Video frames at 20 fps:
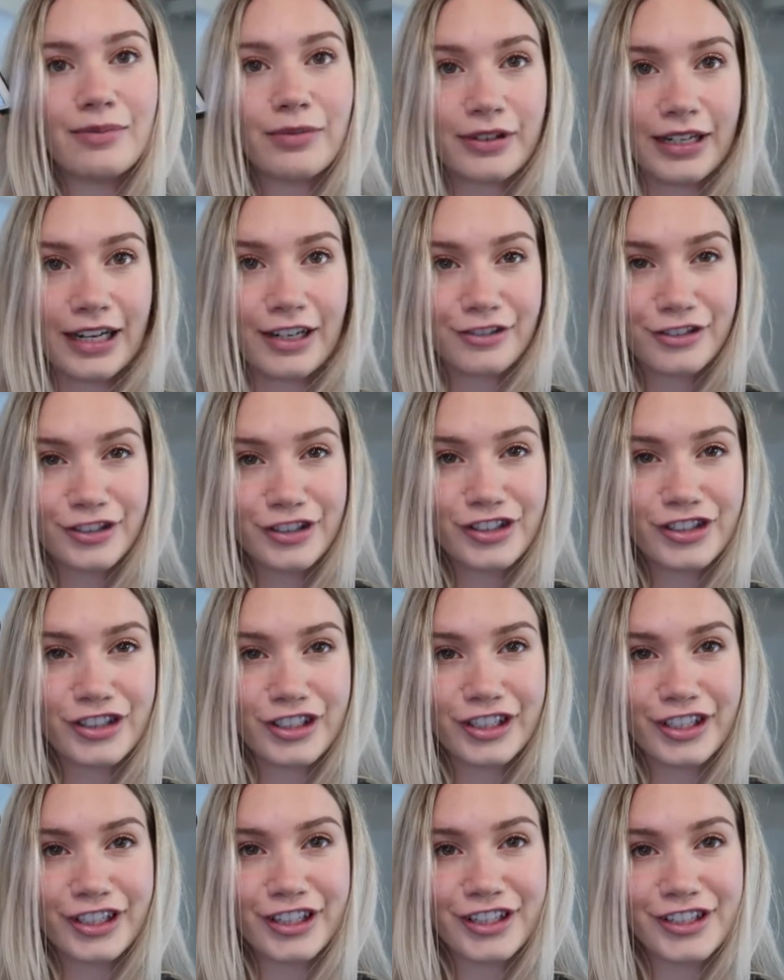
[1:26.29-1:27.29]
brown
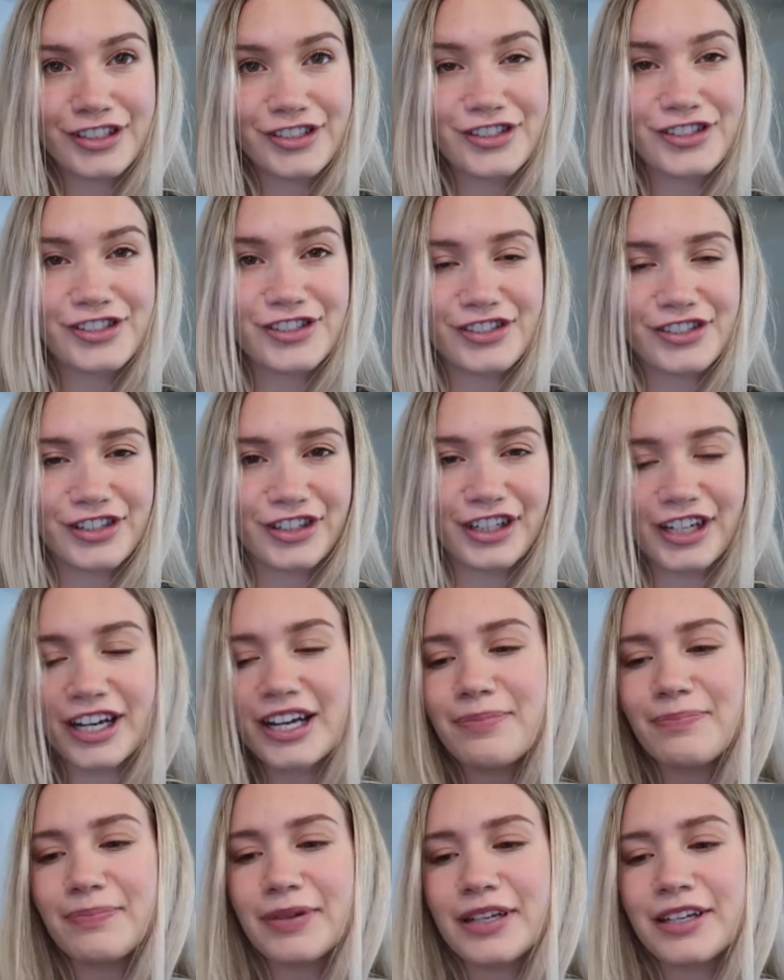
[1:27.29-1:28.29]
sugar
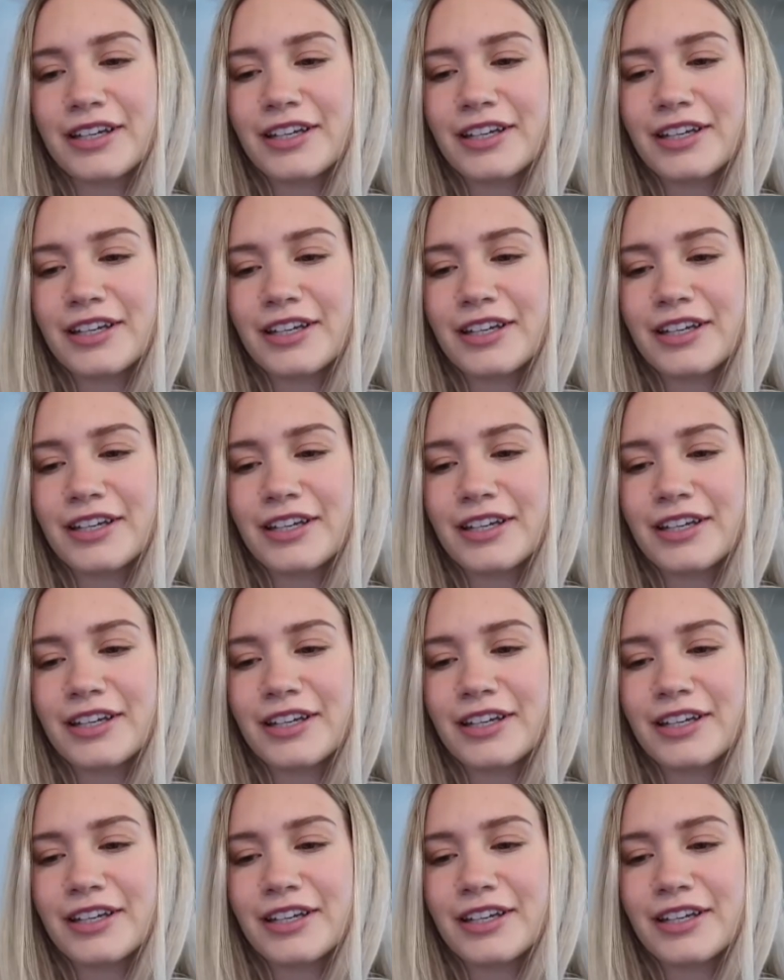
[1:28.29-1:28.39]
syrup.